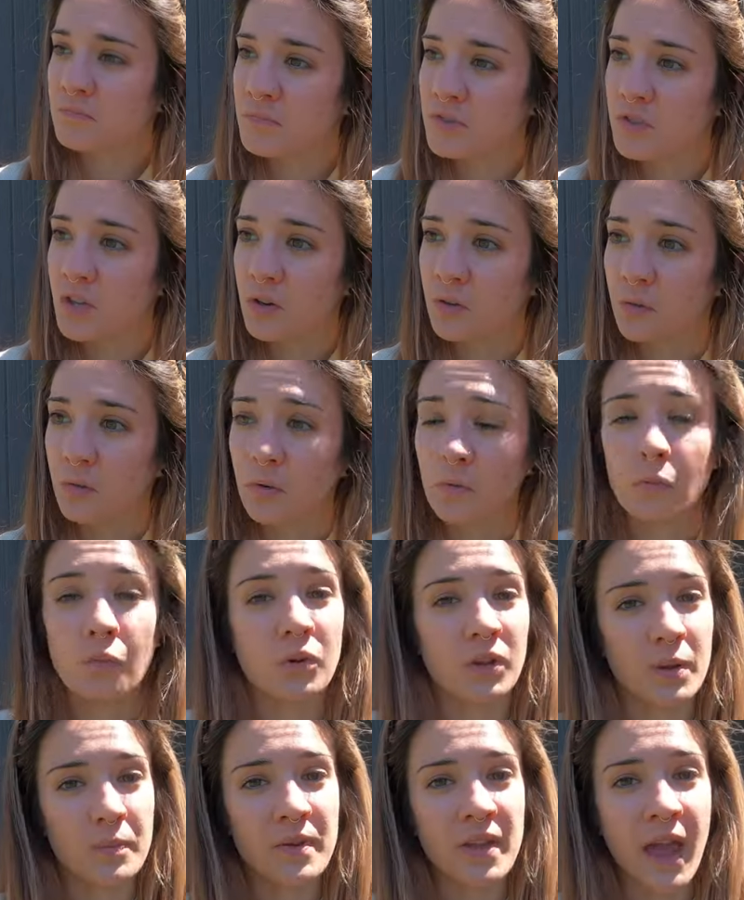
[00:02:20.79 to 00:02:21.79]
So,
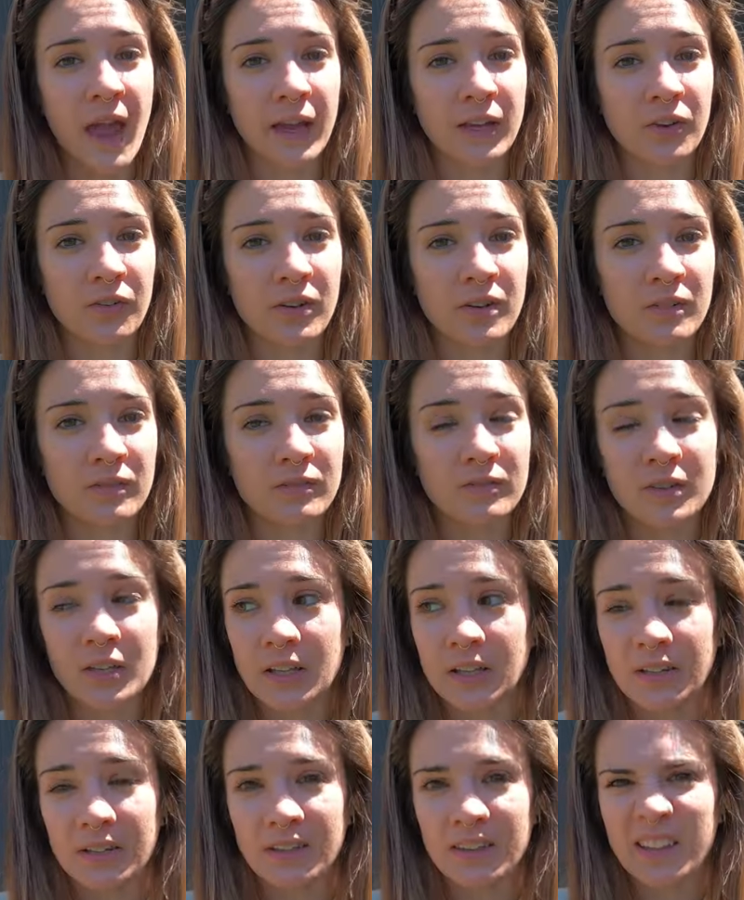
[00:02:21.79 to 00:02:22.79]
will it be accurate?
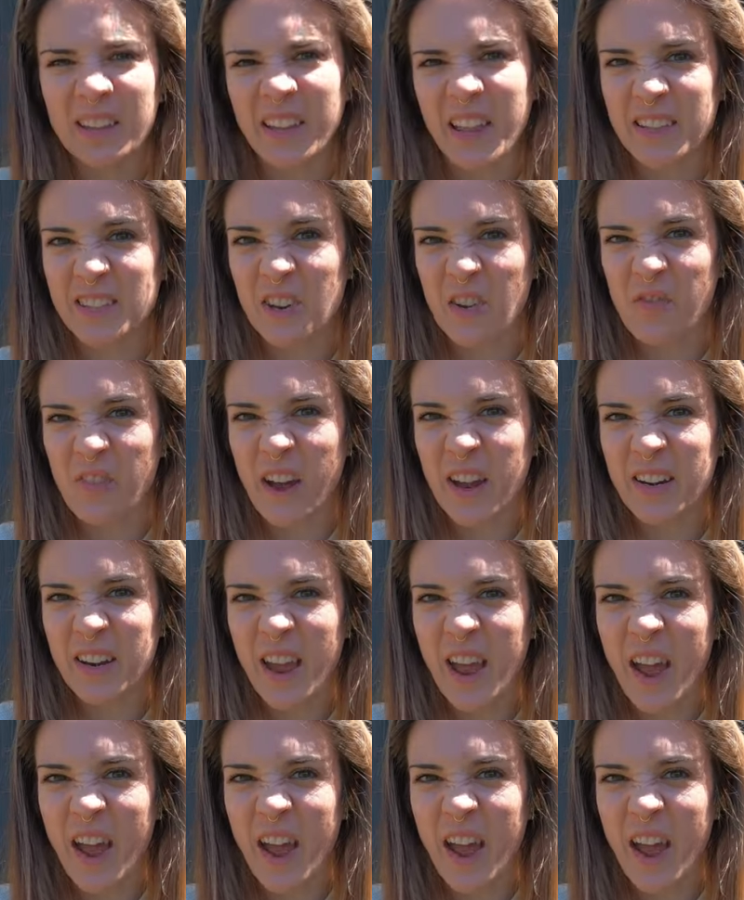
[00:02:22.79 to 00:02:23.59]
Let's go find